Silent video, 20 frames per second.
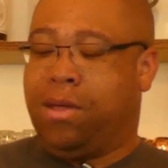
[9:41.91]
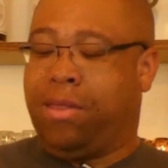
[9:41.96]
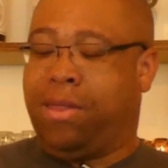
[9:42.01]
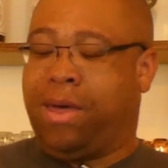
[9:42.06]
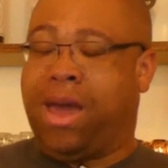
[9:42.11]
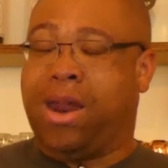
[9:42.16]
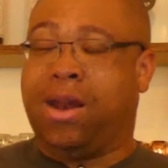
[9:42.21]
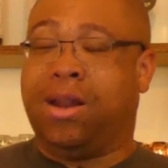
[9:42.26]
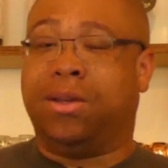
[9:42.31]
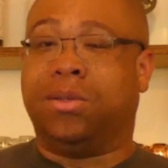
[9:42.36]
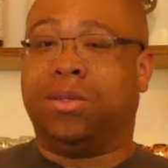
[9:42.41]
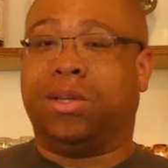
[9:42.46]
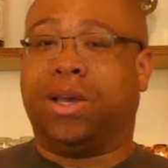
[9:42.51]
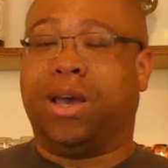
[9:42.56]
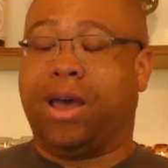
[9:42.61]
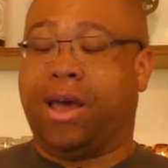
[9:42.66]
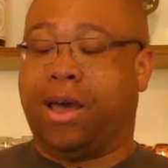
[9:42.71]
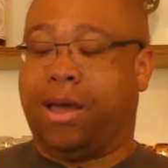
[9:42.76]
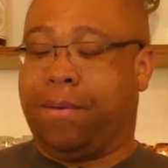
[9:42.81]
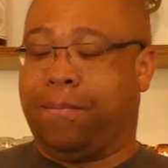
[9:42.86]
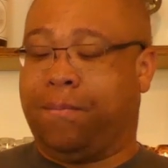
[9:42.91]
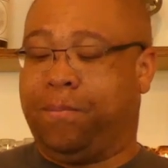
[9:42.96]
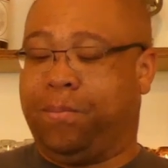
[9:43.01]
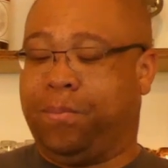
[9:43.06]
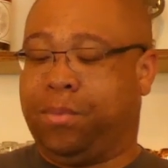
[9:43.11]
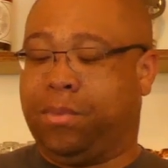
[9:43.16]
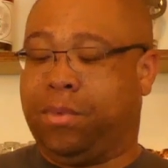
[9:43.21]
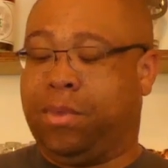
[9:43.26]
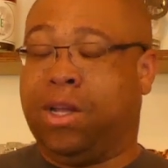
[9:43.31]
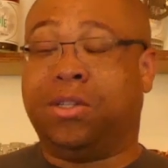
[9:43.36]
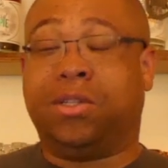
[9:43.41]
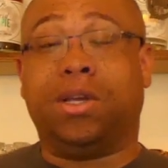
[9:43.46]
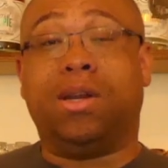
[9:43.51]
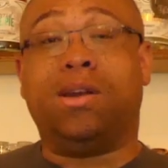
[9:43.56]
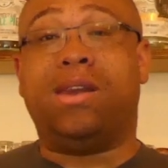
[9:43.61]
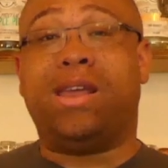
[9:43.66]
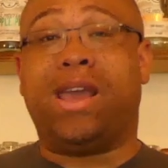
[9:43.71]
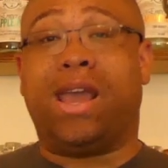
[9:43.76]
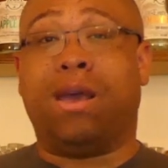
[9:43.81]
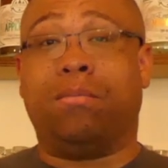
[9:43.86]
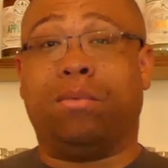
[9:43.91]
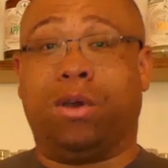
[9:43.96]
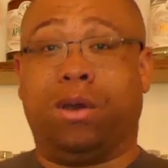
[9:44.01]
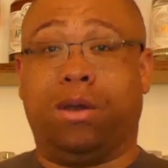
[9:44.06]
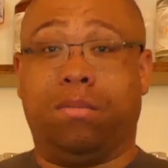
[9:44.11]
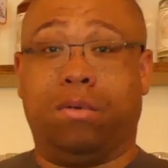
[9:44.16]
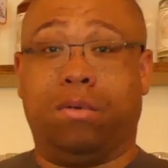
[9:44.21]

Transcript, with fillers: That is, uh, that's a damn good